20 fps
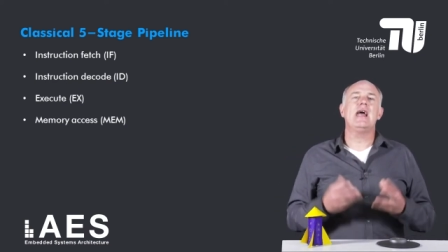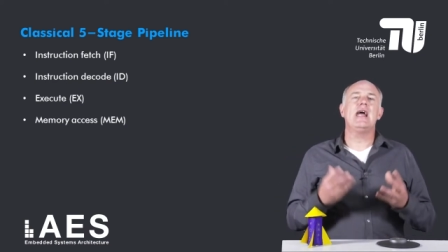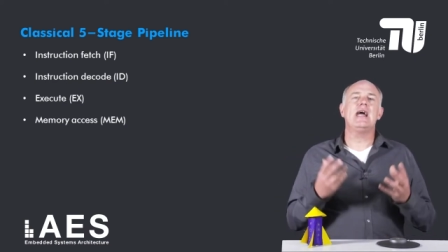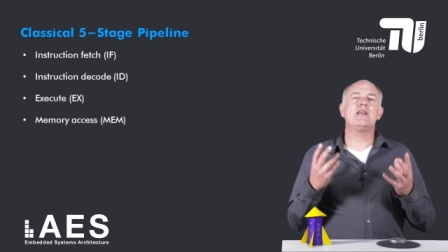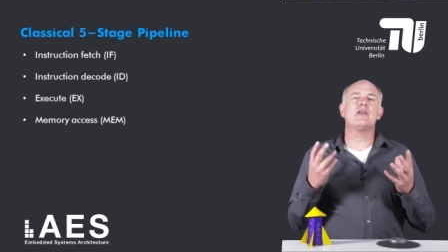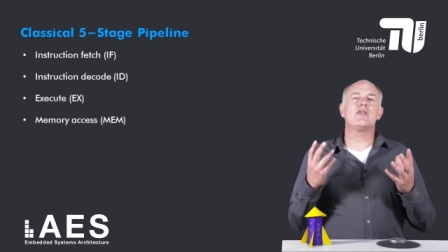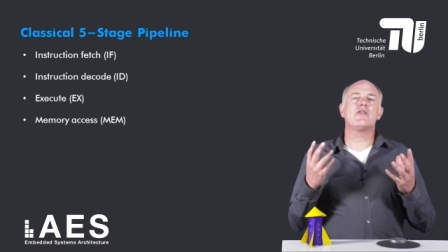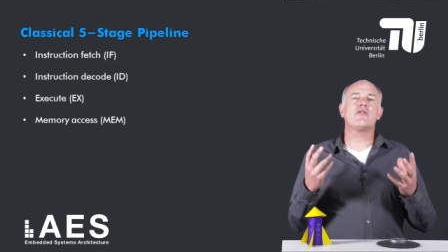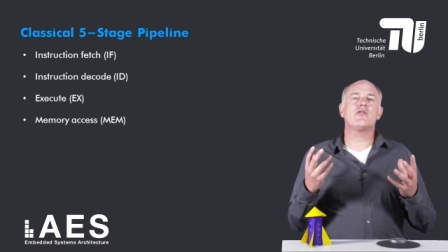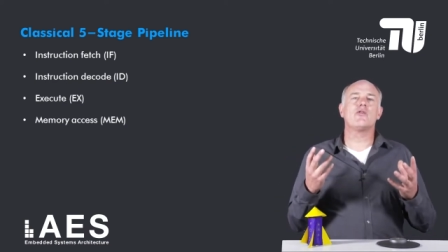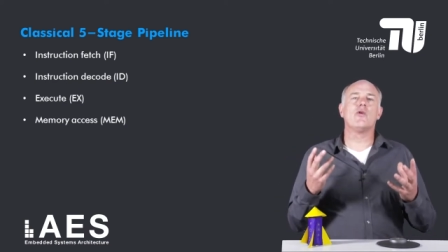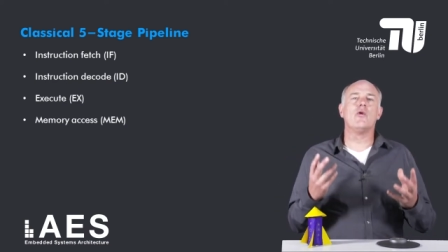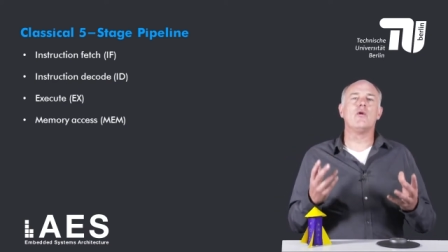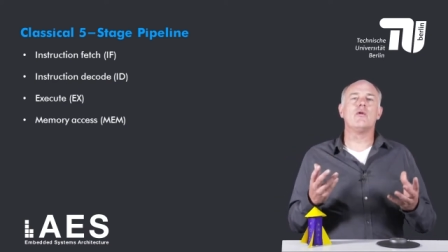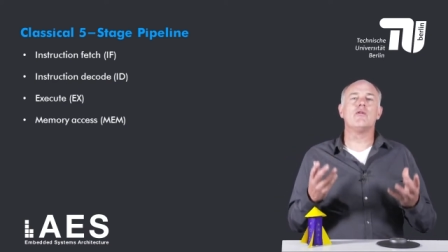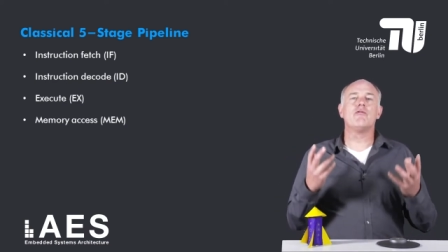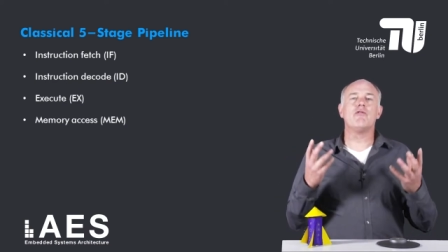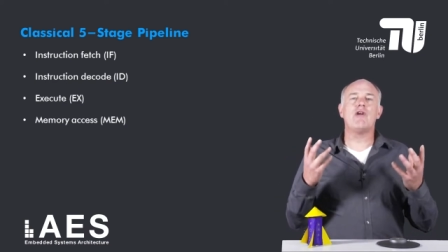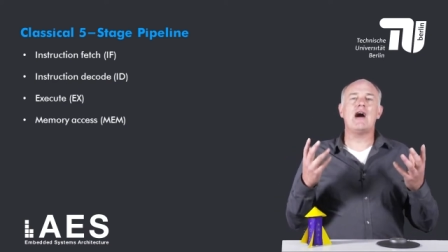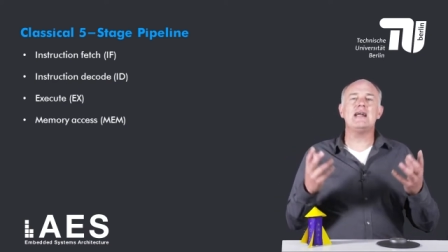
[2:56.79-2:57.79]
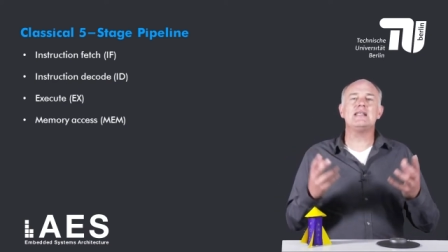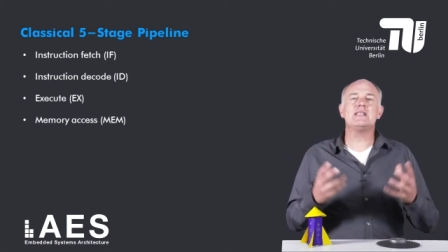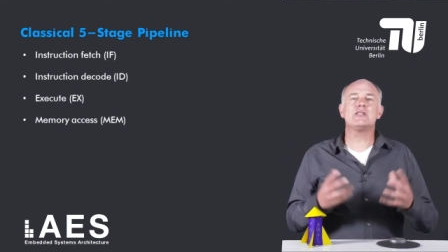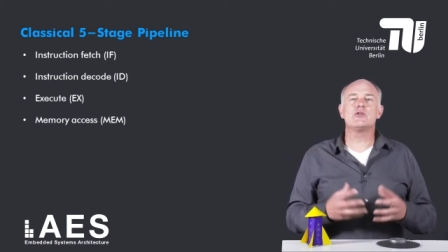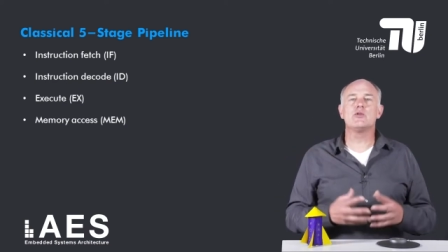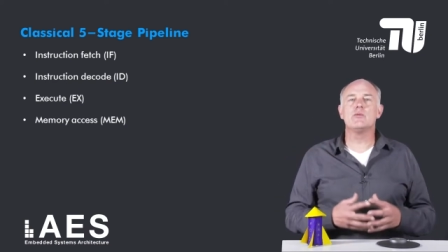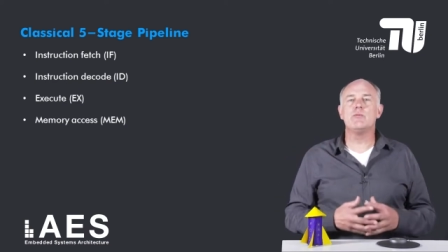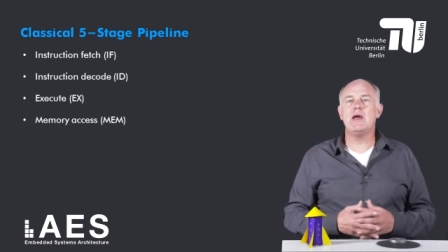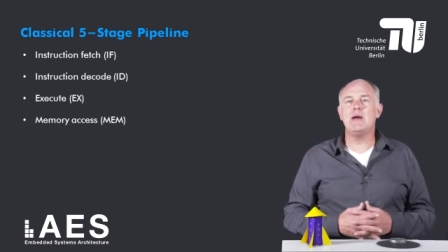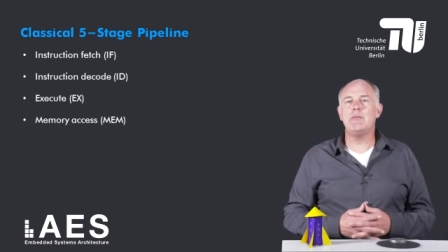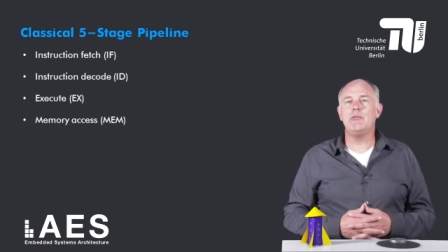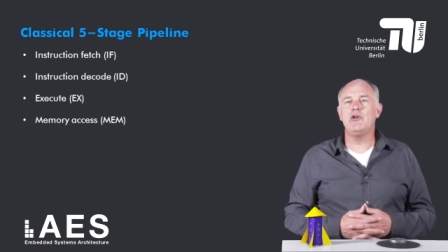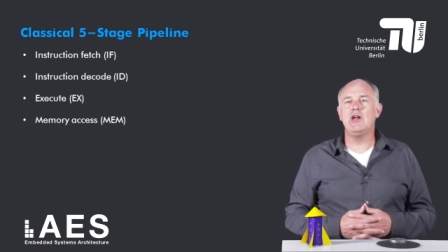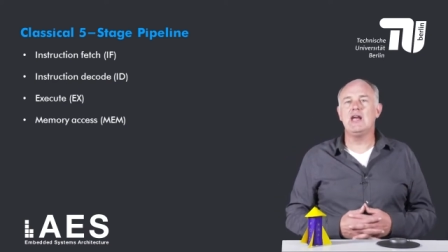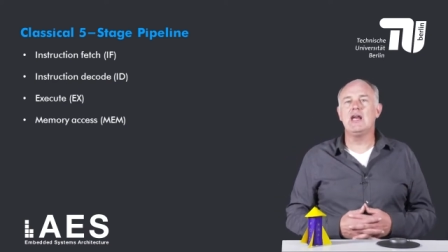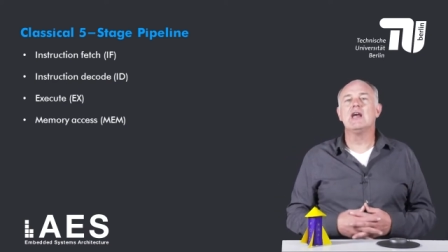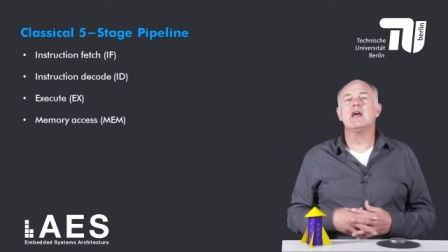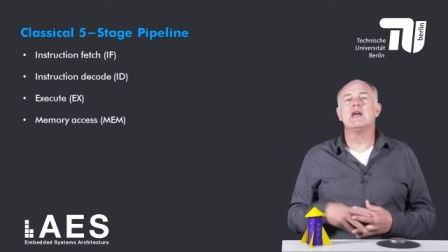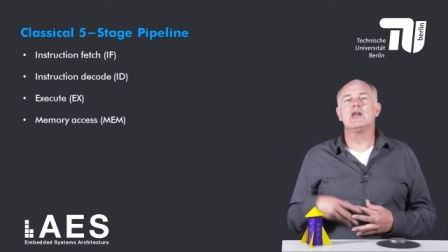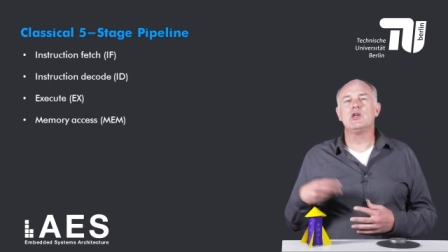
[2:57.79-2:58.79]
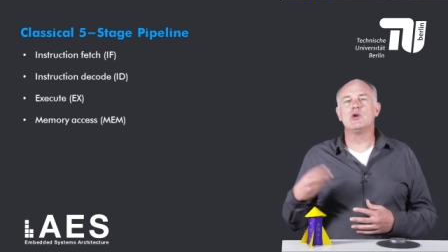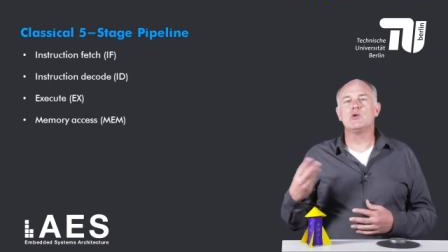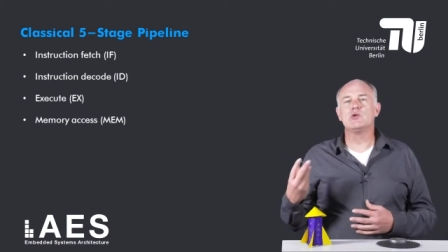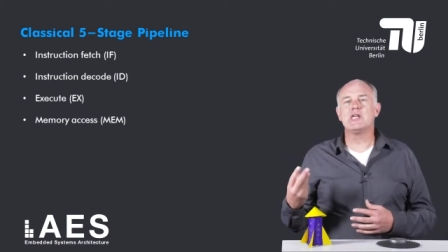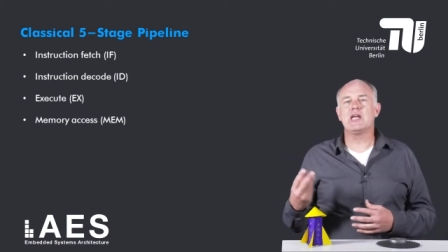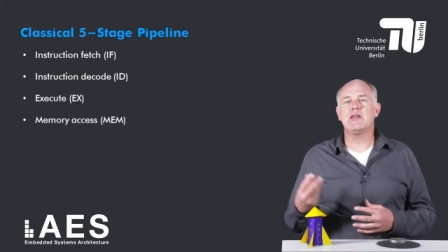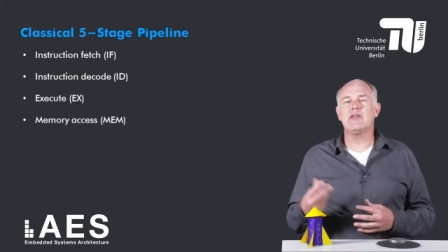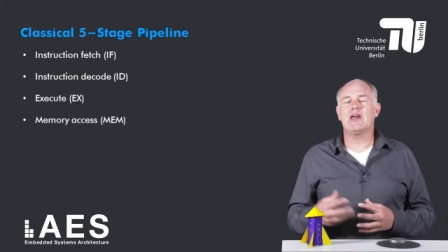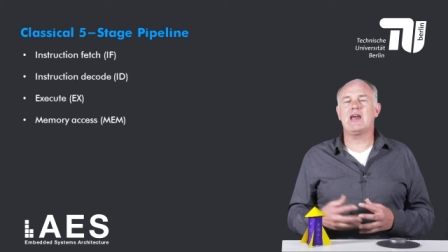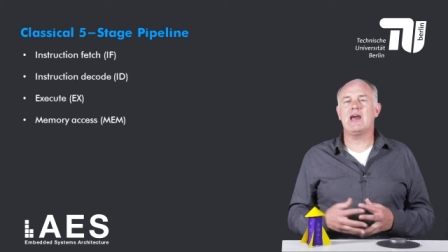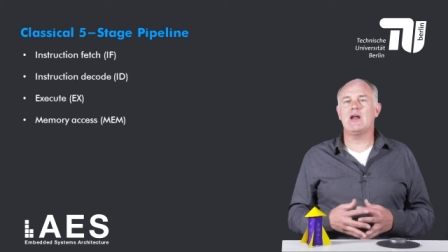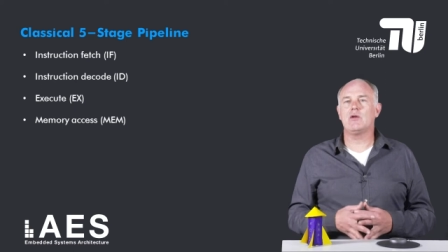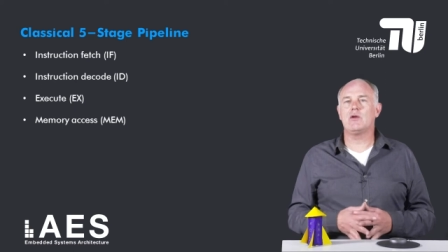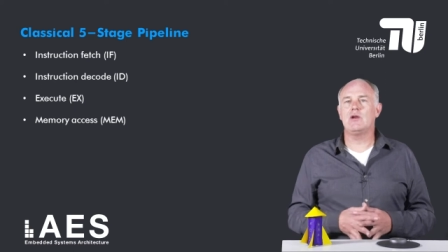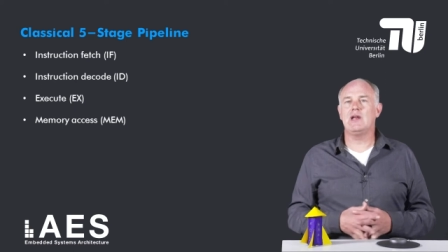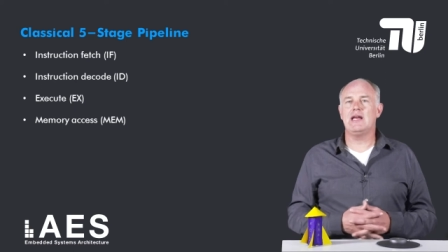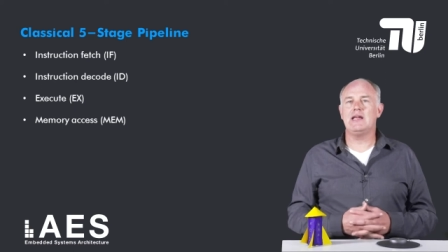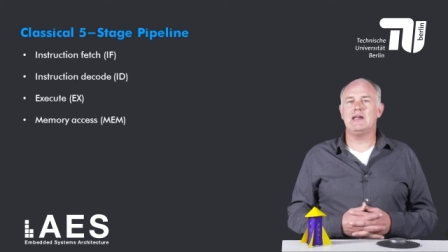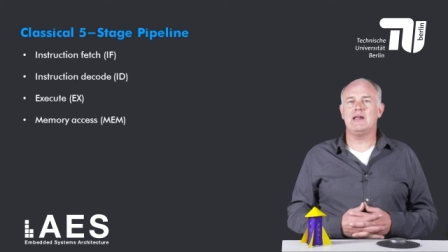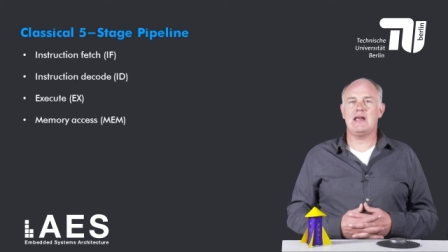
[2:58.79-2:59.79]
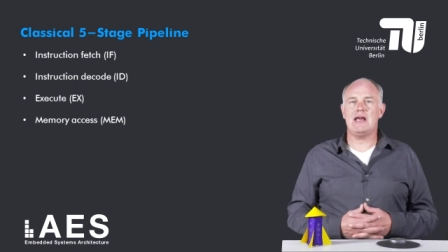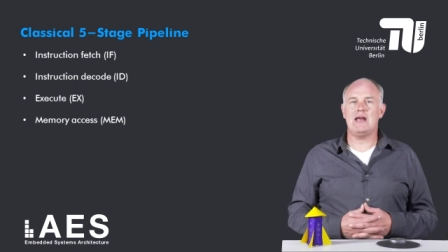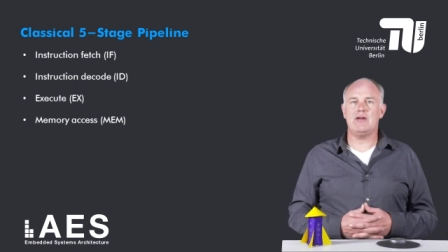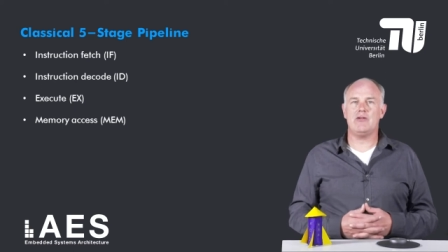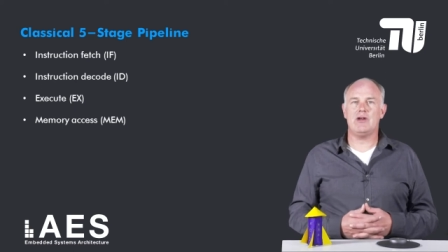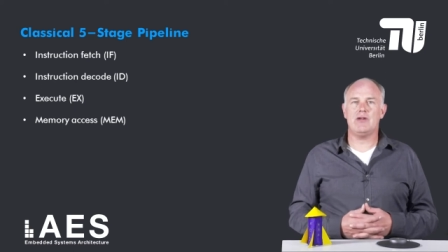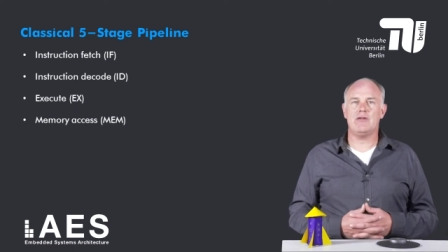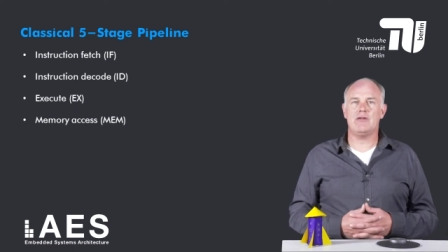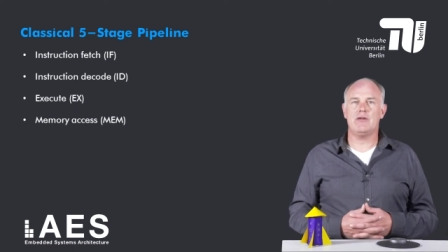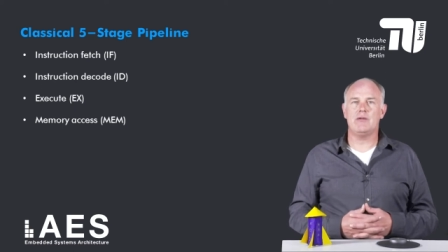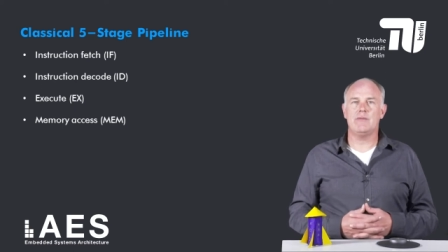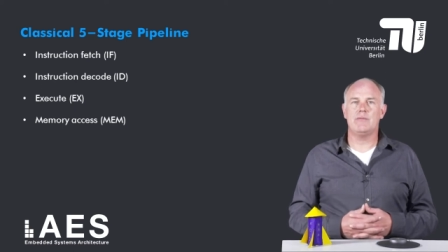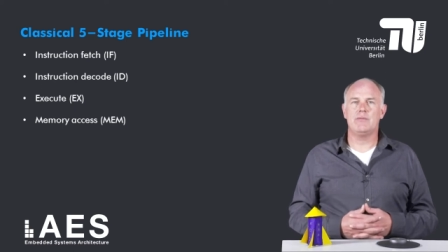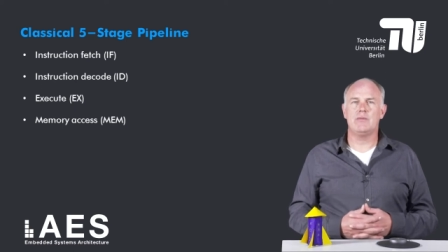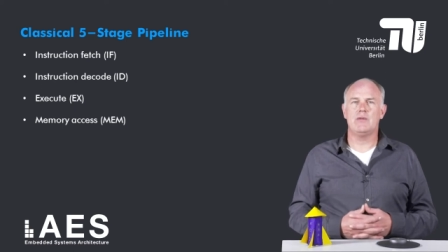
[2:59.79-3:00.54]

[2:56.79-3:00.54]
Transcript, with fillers: and a store writes to memory using the calculated address.